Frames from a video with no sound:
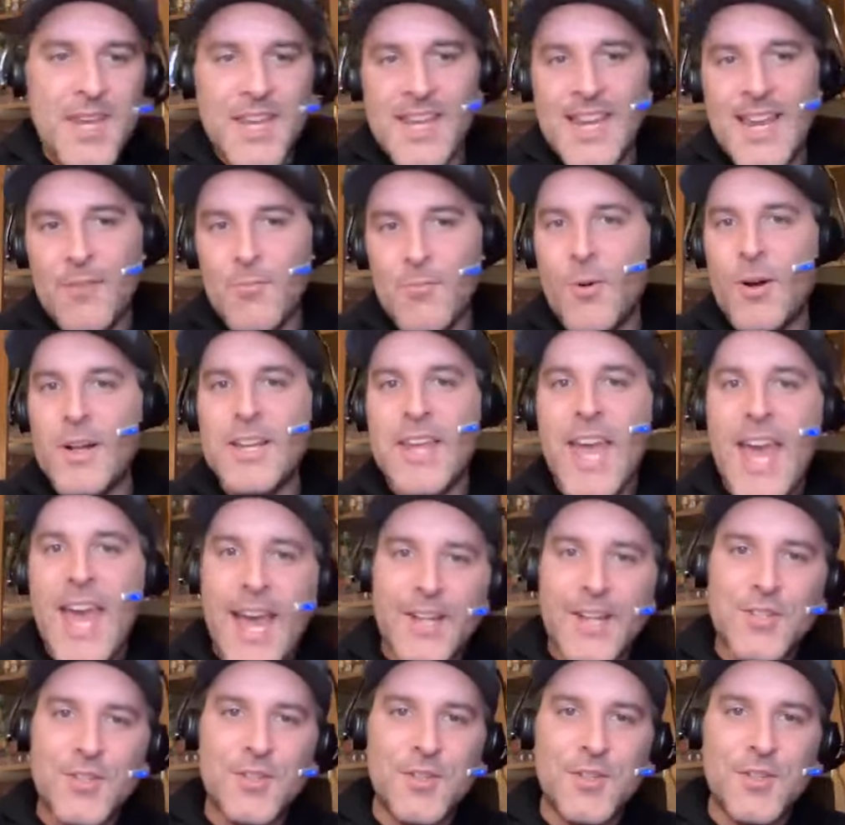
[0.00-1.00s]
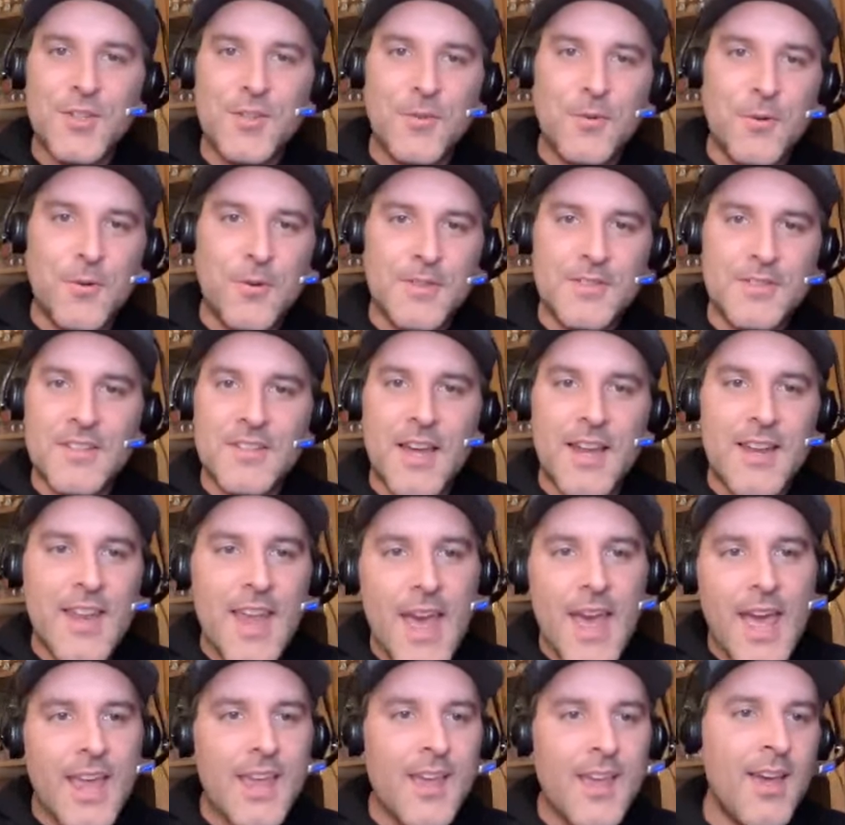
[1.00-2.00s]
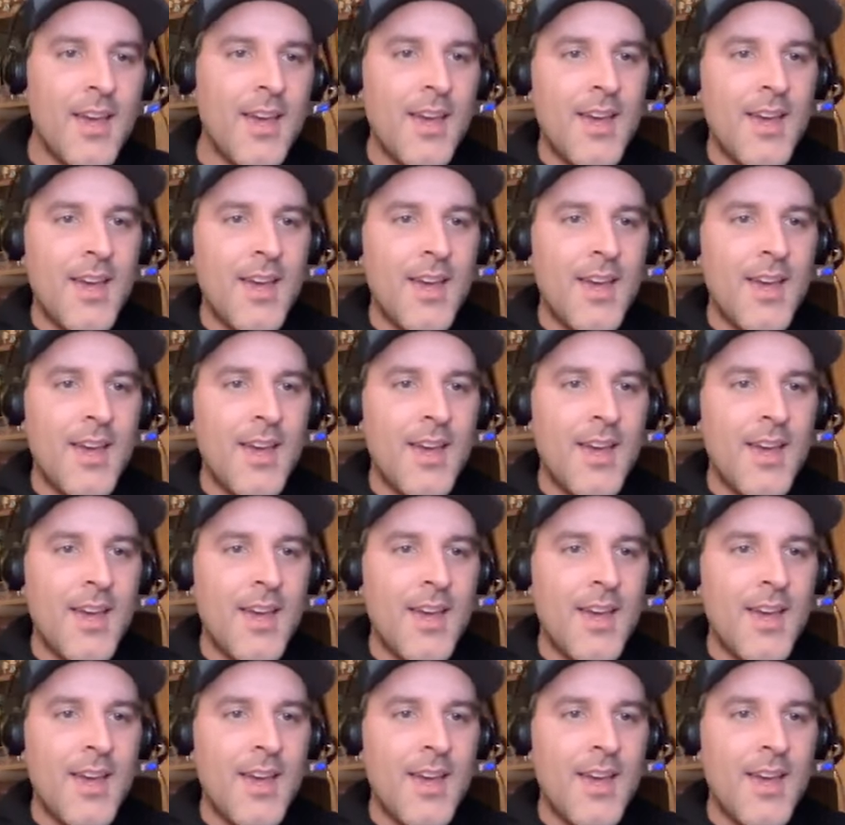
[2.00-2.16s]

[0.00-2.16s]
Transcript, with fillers: He had one catch on Sunday.